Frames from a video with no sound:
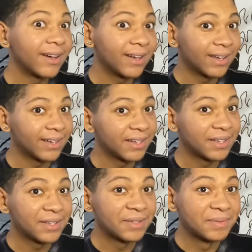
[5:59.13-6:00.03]

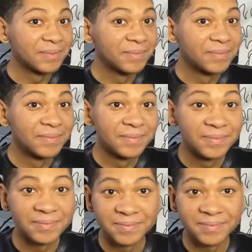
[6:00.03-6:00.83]
(no one is talking)